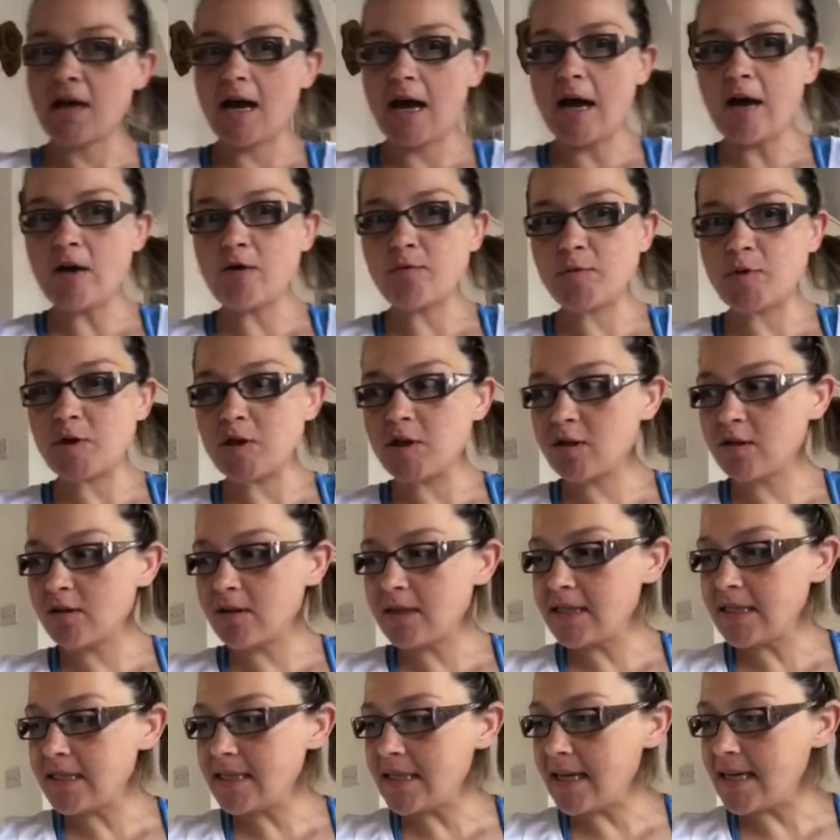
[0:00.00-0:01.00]
I hope she's going
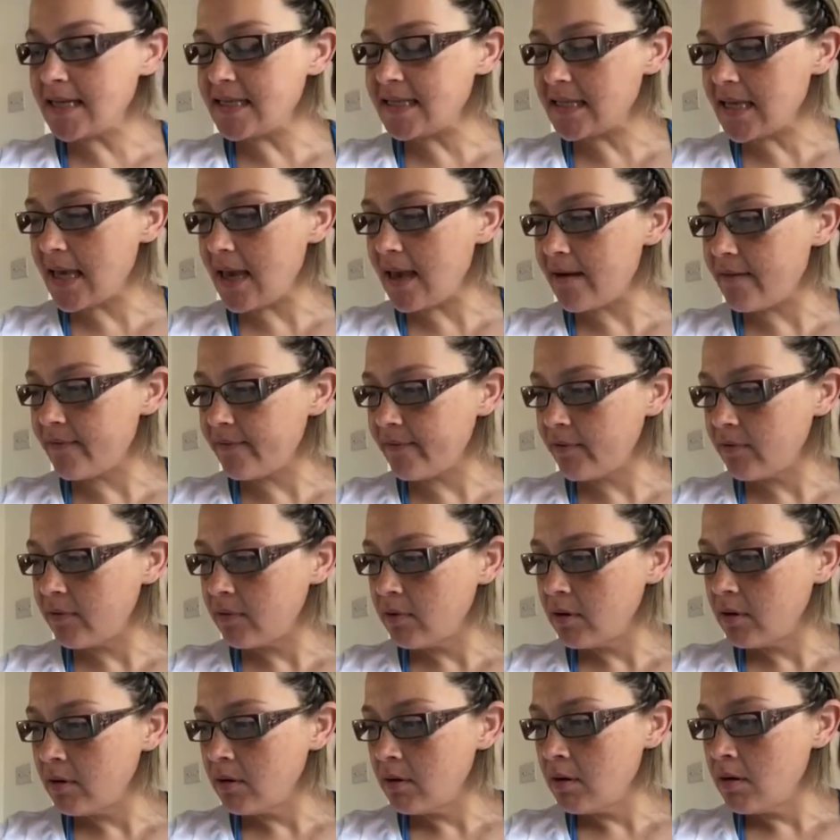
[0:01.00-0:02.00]
to stay safe.
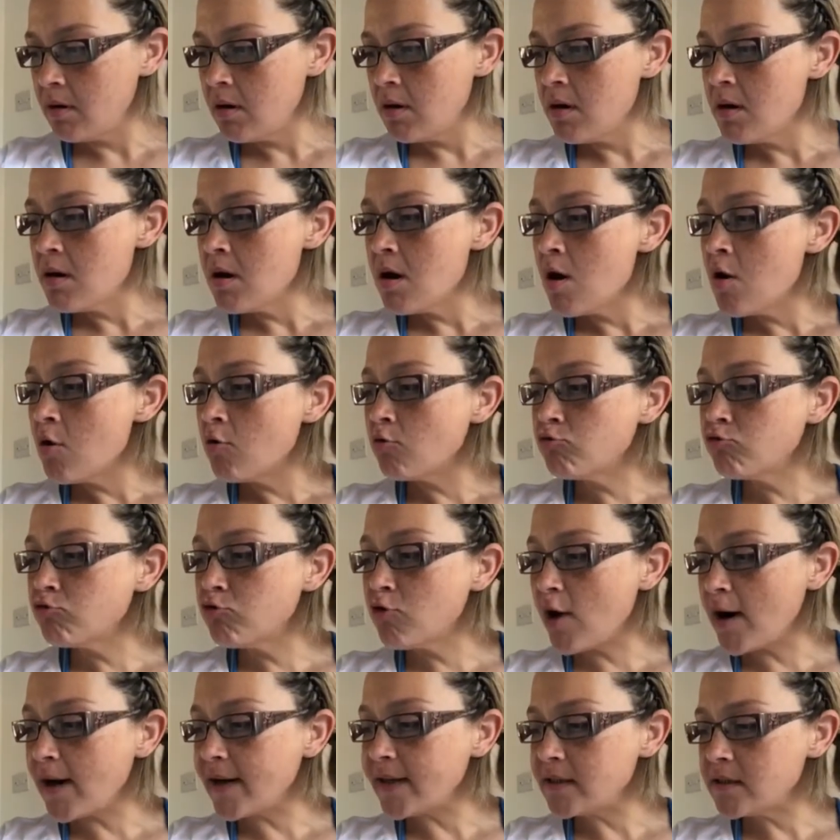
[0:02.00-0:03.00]

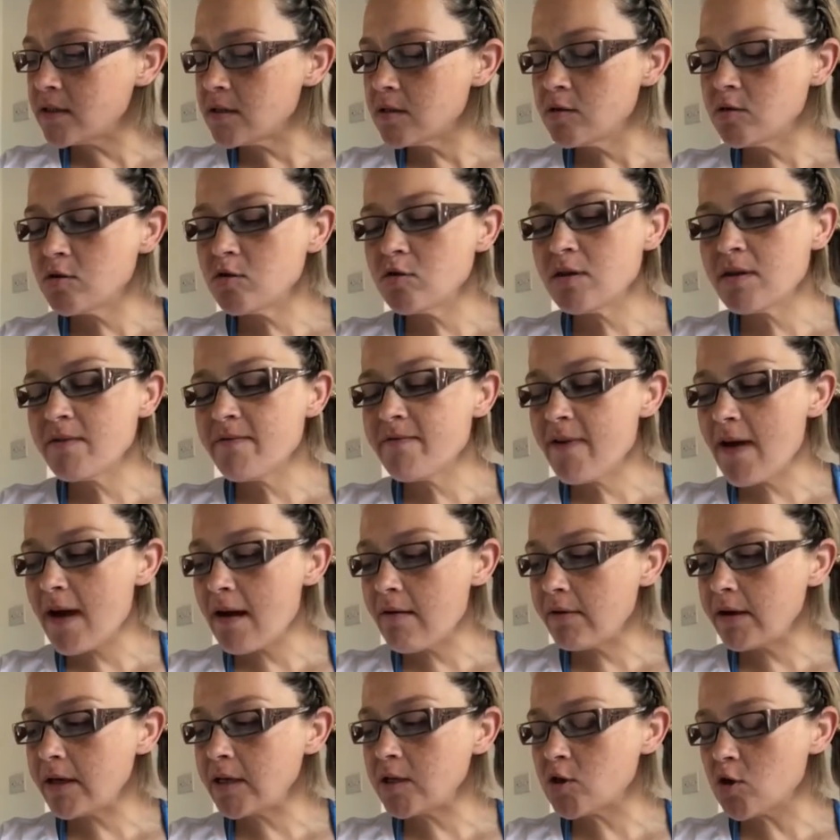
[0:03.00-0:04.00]
Right to the
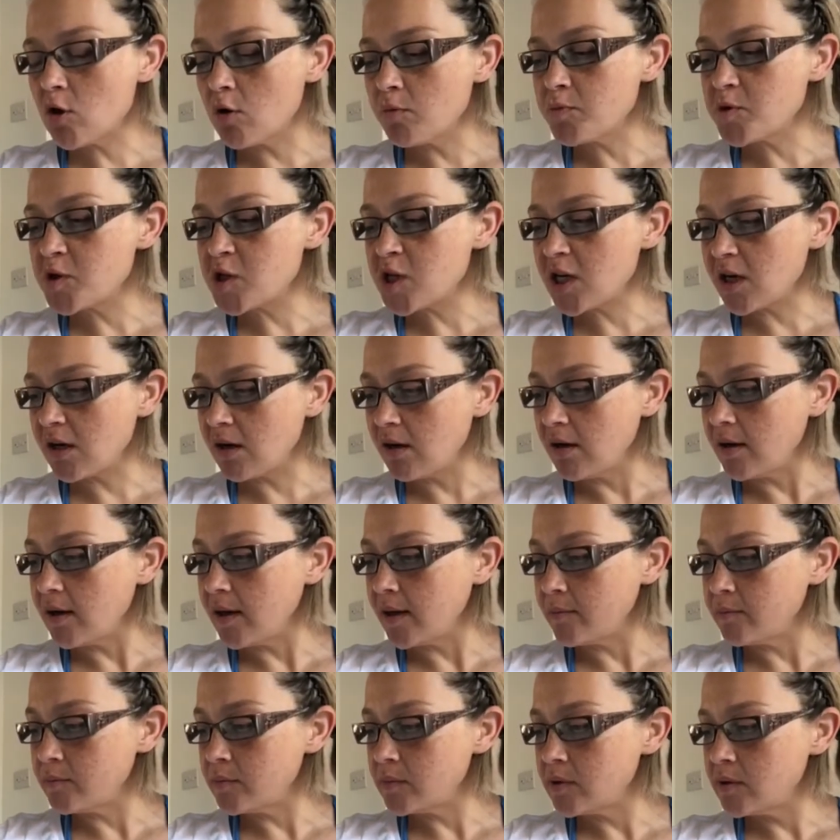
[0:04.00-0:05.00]
very top she
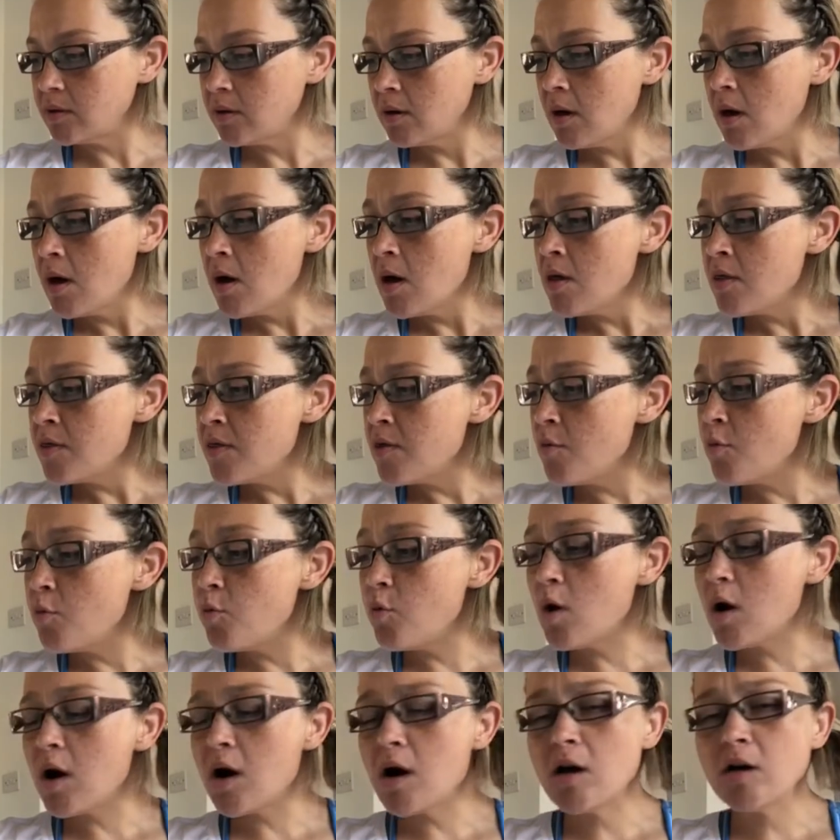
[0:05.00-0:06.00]
climbed. The
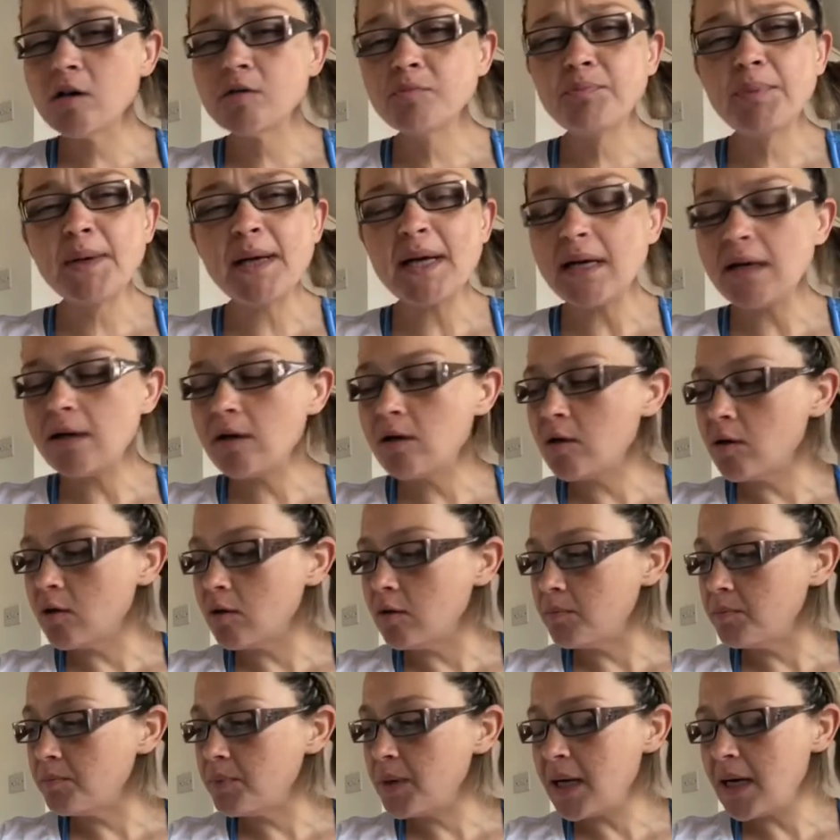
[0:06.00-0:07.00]
world be-
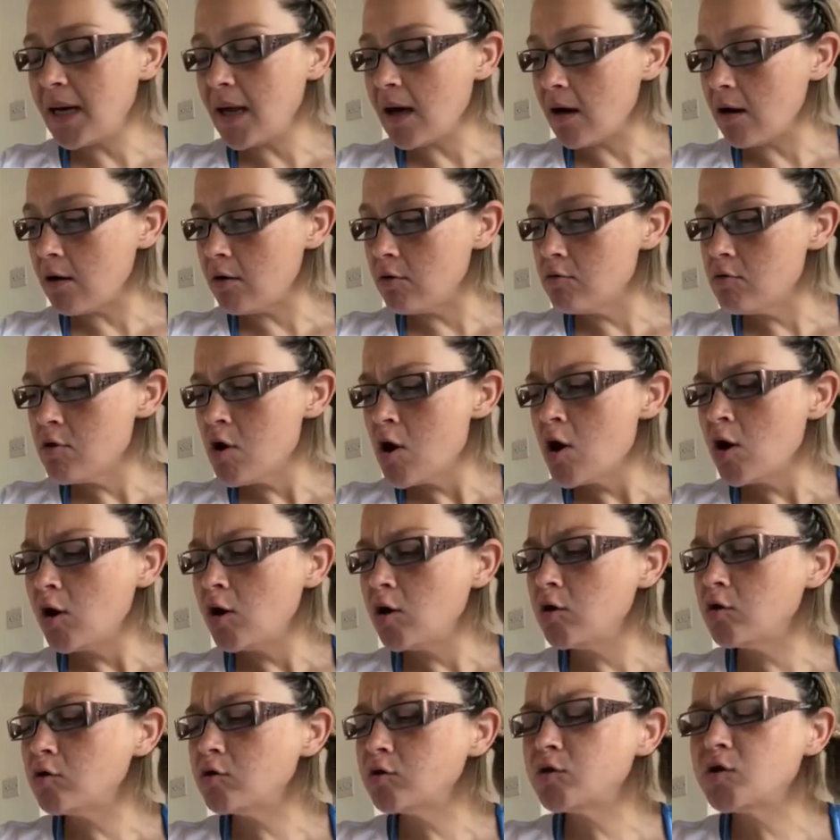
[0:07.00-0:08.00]
below
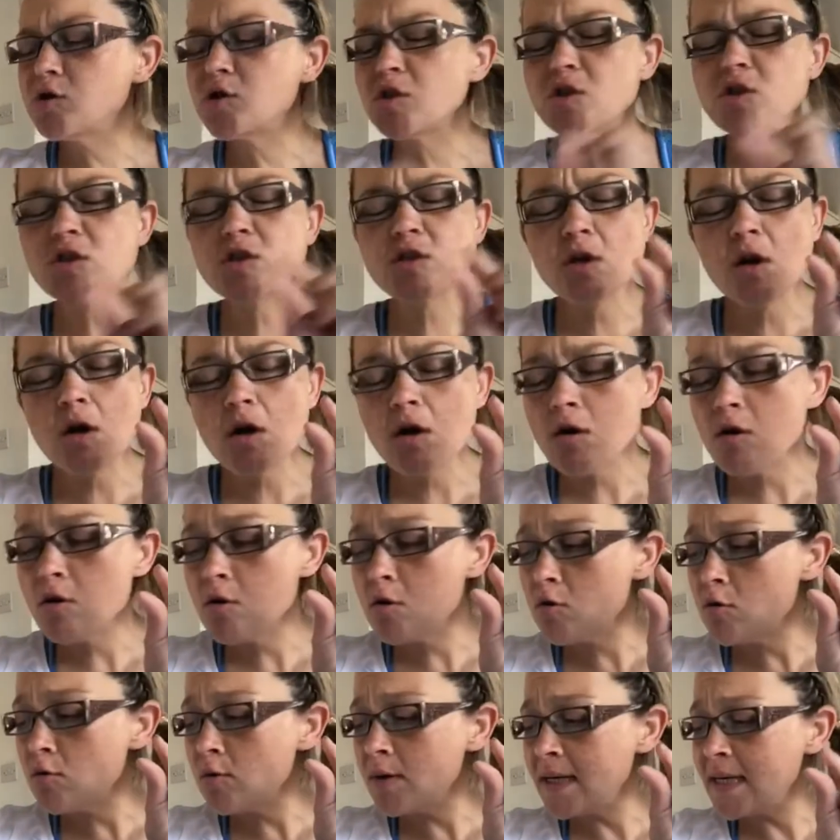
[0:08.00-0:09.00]
looked
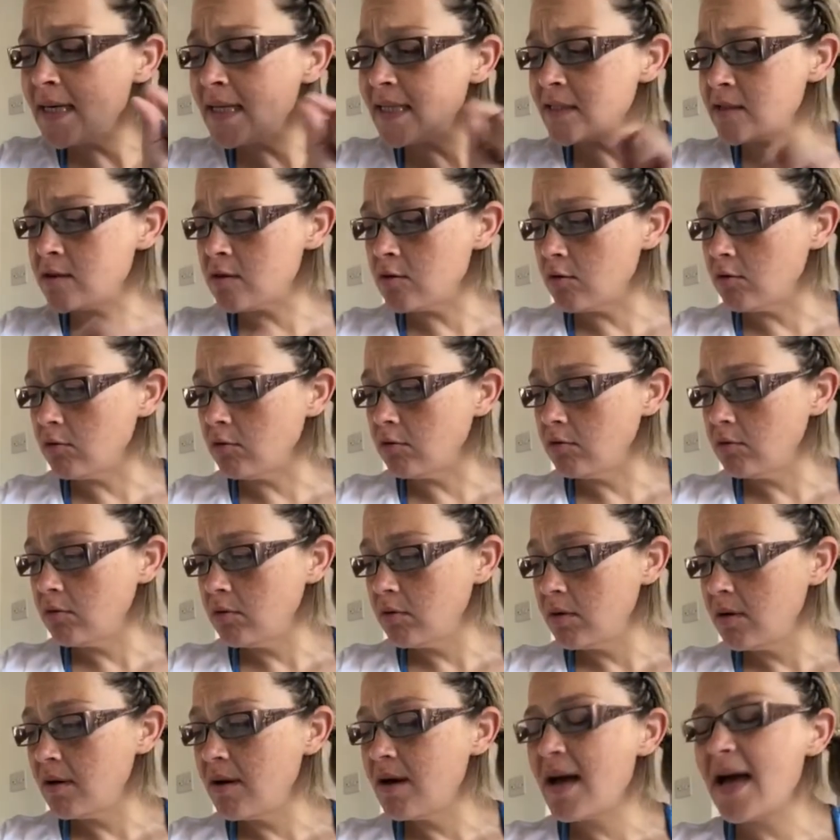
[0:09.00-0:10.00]
so little
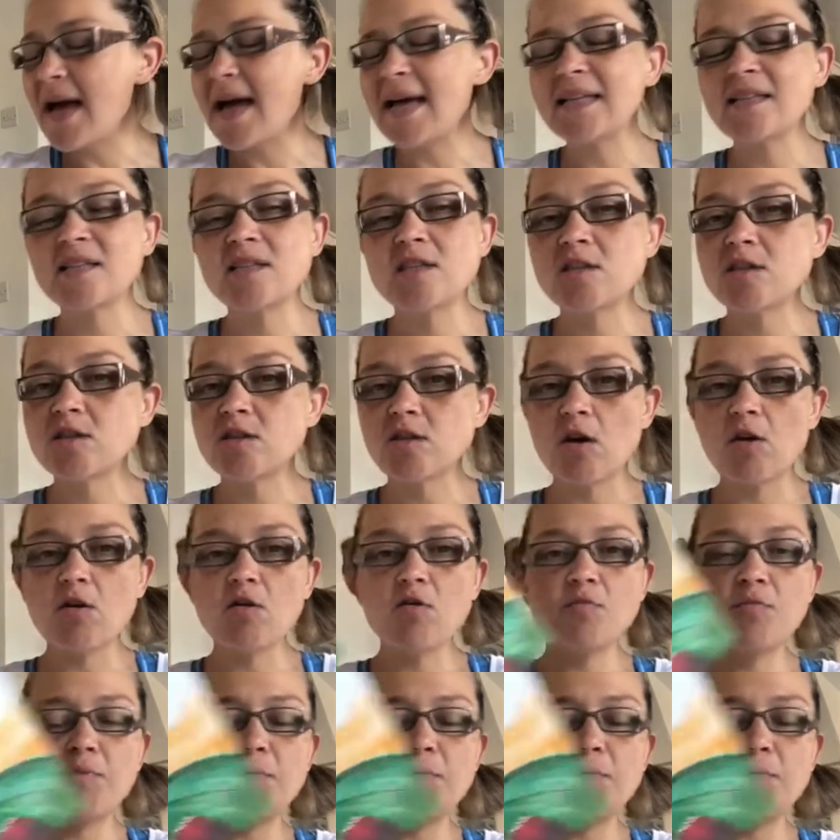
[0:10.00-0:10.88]
and so